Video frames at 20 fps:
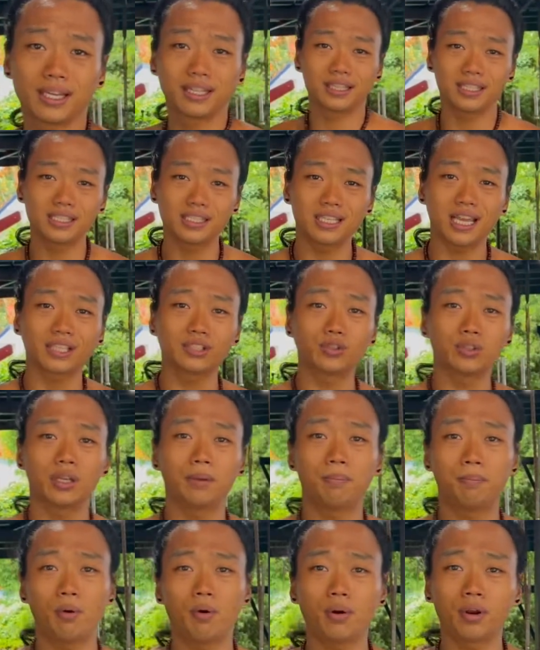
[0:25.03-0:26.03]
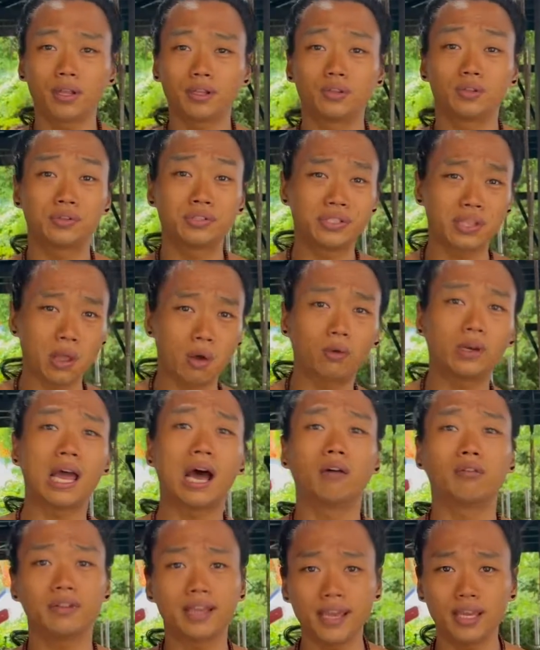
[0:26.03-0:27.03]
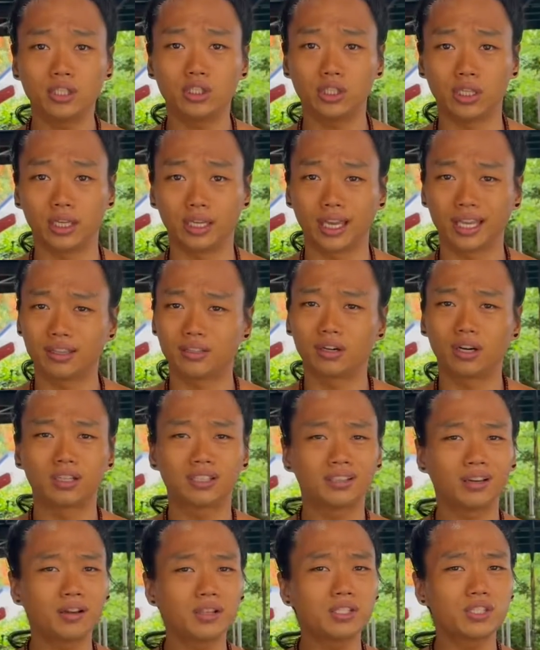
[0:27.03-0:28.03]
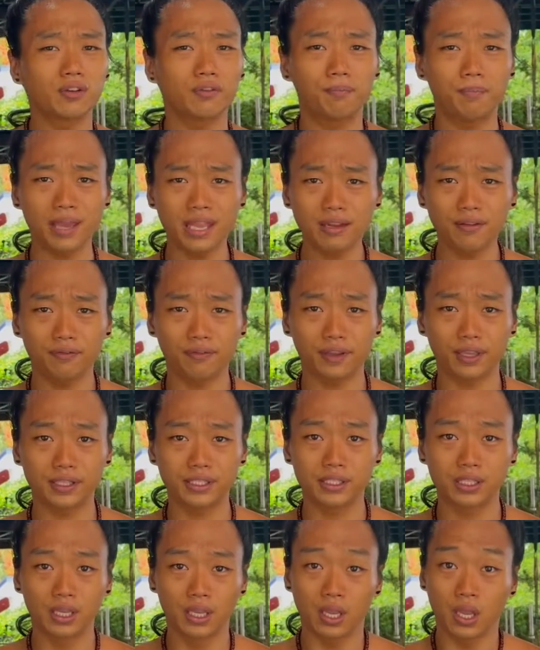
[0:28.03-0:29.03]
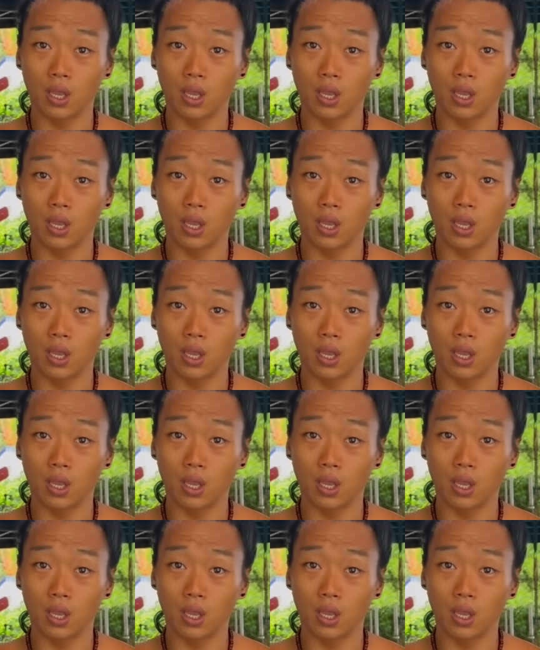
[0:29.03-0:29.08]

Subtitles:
This is actually important to slow down aging, and there are tons of benefits.